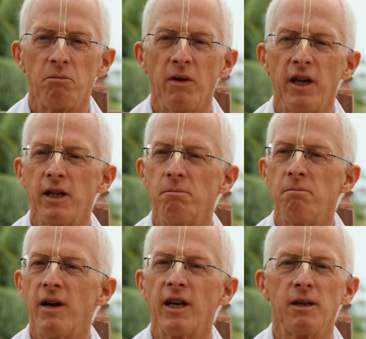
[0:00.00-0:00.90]
Many,
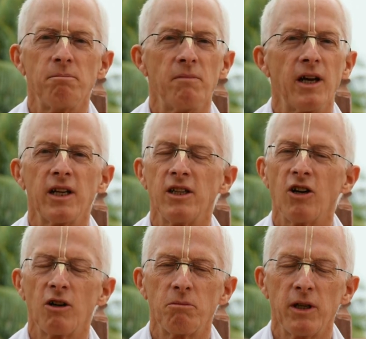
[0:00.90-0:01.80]
many, many
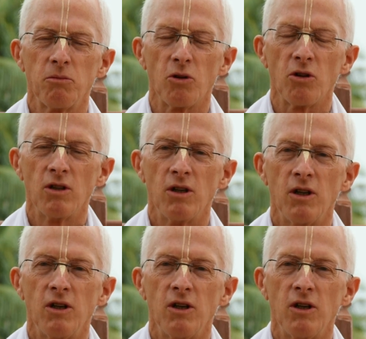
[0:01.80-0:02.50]
young people,